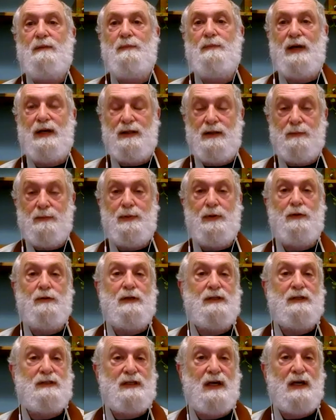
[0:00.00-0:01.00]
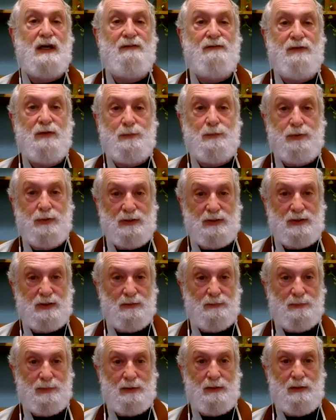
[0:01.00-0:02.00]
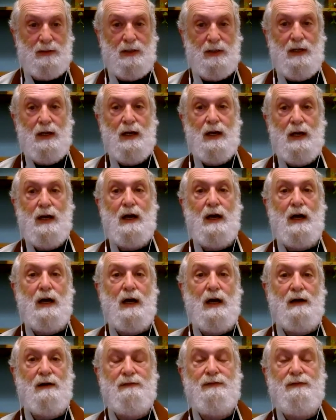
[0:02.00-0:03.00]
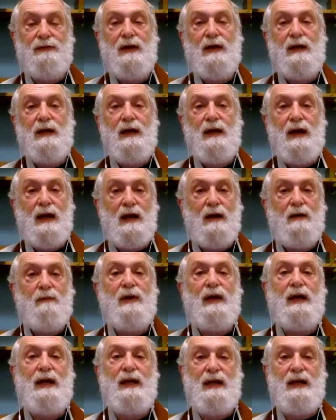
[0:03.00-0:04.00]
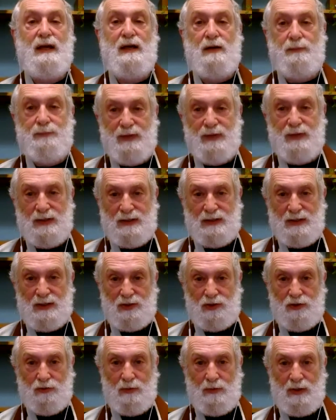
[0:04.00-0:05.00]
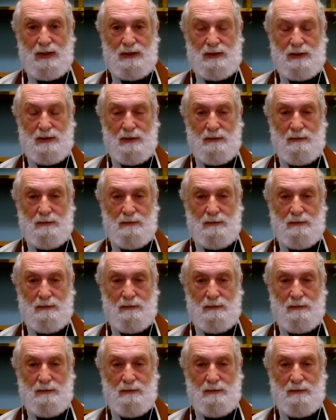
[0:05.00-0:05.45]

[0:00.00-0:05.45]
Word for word: by the Bodhisattva principle of how may I help this situation?